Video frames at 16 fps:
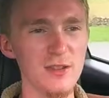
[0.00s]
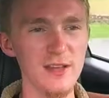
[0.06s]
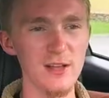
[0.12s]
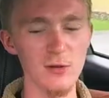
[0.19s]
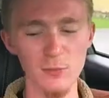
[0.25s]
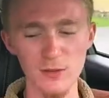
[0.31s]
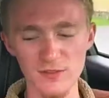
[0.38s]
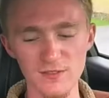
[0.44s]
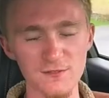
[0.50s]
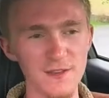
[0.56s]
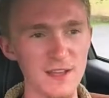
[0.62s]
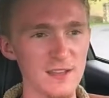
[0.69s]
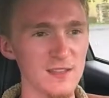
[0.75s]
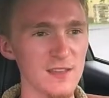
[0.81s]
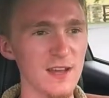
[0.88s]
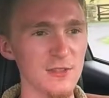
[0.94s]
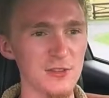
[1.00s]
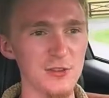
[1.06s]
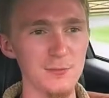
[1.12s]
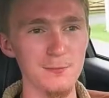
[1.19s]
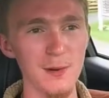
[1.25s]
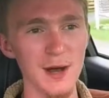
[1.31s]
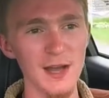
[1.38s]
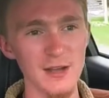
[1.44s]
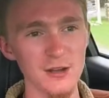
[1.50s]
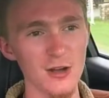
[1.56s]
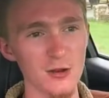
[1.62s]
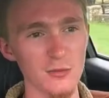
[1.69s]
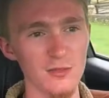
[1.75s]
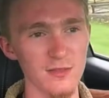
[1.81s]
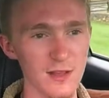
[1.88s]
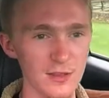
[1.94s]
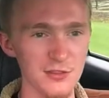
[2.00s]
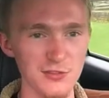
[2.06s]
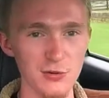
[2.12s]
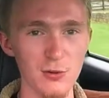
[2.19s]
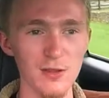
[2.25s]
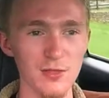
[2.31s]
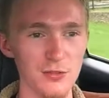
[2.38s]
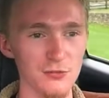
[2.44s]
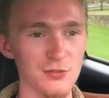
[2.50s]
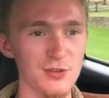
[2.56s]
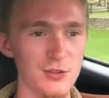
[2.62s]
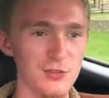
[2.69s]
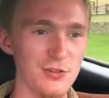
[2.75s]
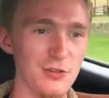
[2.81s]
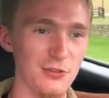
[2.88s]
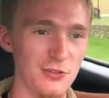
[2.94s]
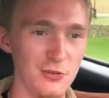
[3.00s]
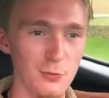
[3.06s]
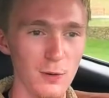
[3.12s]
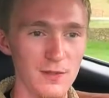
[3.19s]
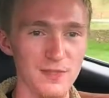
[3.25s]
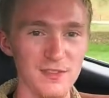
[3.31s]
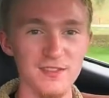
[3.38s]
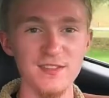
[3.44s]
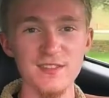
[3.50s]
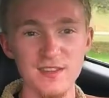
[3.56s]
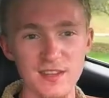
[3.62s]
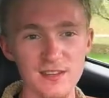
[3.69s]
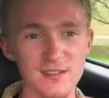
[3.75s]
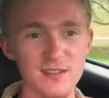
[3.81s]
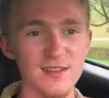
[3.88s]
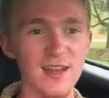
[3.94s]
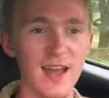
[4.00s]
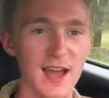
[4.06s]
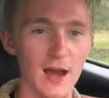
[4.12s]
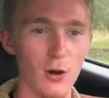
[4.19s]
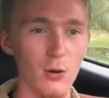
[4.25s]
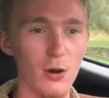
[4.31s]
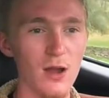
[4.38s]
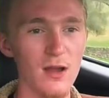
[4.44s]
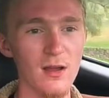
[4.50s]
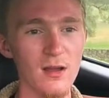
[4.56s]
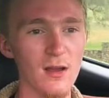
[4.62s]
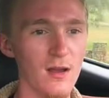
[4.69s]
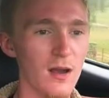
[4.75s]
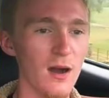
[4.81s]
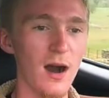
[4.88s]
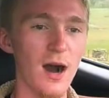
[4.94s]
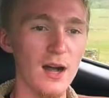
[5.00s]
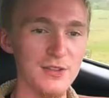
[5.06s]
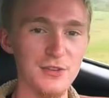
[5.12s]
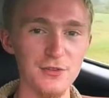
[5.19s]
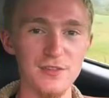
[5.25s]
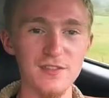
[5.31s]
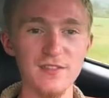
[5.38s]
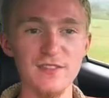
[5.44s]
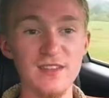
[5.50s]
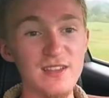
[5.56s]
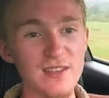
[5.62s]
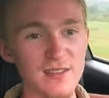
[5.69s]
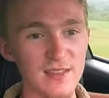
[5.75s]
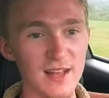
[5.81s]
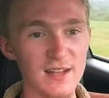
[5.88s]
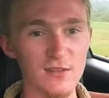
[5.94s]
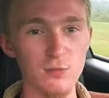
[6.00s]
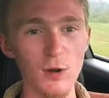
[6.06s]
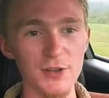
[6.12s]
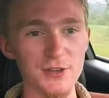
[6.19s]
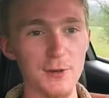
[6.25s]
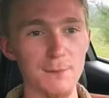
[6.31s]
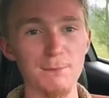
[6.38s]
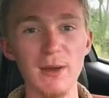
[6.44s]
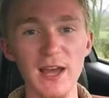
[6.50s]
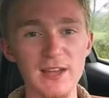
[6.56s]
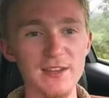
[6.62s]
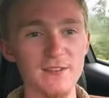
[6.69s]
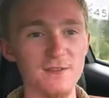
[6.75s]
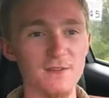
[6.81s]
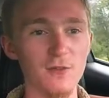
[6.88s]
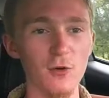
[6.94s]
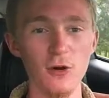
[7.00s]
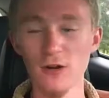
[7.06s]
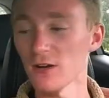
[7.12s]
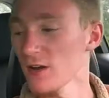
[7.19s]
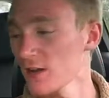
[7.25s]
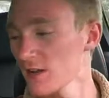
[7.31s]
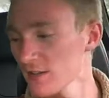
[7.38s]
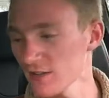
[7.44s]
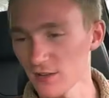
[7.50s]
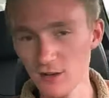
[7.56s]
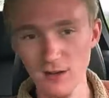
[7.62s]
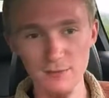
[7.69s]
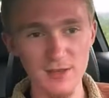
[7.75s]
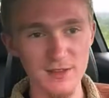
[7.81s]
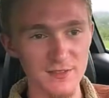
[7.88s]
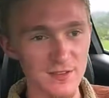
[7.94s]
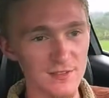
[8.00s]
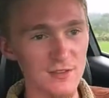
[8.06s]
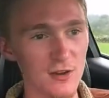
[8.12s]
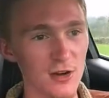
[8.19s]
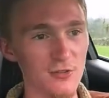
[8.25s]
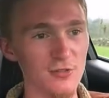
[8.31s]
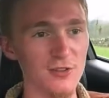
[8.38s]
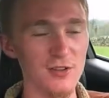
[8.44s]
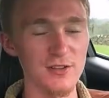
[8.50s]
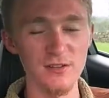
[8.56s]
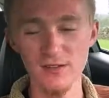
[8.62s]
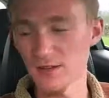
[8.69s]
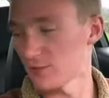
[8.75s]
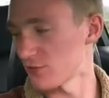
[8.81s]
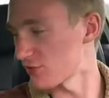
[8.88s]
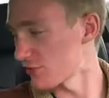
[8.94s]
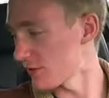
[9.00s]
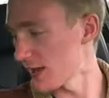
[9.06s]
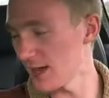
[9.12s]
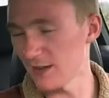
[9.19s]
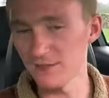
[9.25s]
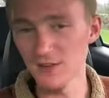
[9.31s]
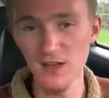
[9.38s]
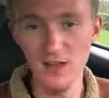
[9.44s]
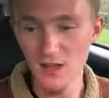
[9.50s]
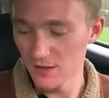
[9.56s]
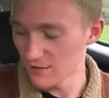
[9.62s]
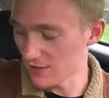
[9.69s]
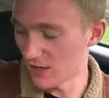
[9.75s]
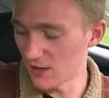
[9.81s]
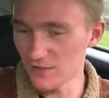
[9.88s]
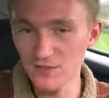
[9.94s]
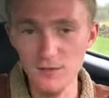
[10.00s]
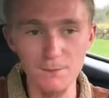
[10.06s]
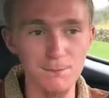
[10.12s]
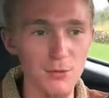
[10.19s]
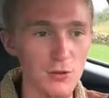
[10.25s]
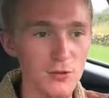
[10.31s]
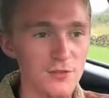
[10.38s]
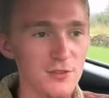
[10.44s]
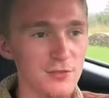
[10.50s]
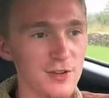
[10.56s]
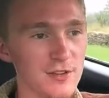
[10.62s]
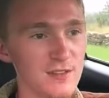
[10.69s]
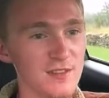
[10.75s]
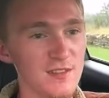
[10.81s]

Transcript: hell wants fake leather? You buy a car with leather, you want the real deal. You want the skinned cow on your seat. That's what you're paying for. So, I mean, this car really delivers. You have tons of bolstering in the